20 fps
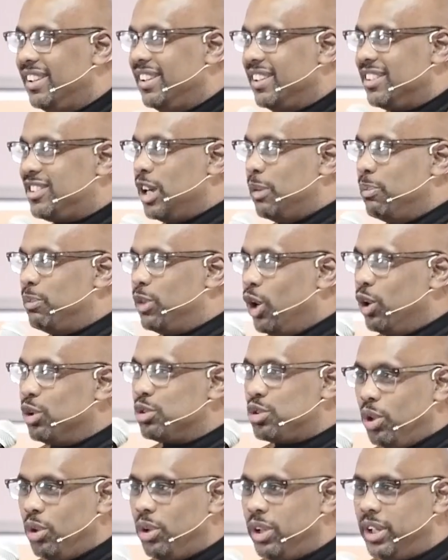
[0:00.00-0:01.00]
something
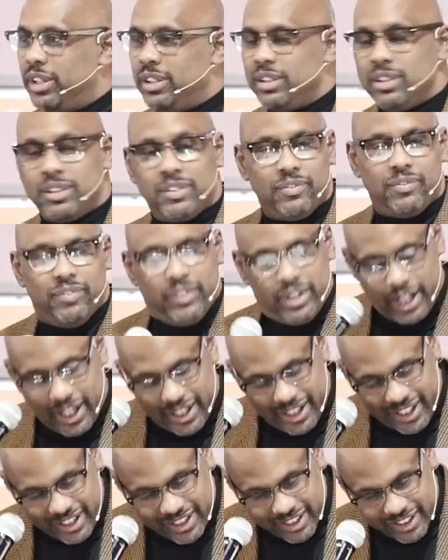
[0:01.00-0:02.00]
goes on.
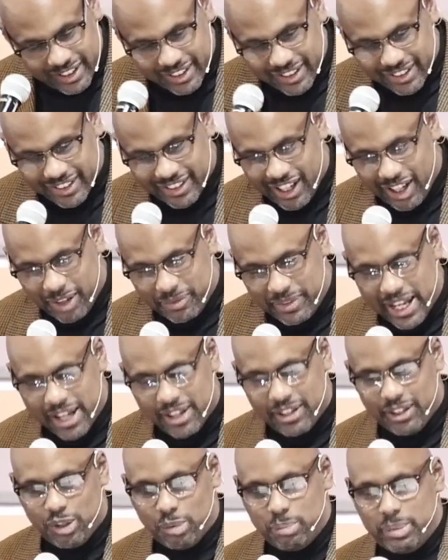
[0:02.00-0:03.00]
I need to calm down
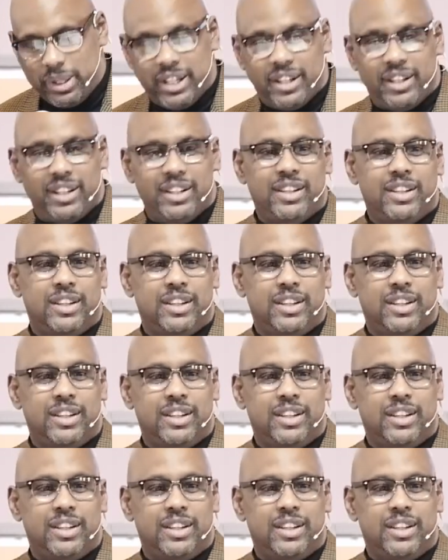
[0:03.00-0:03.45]
a little bit.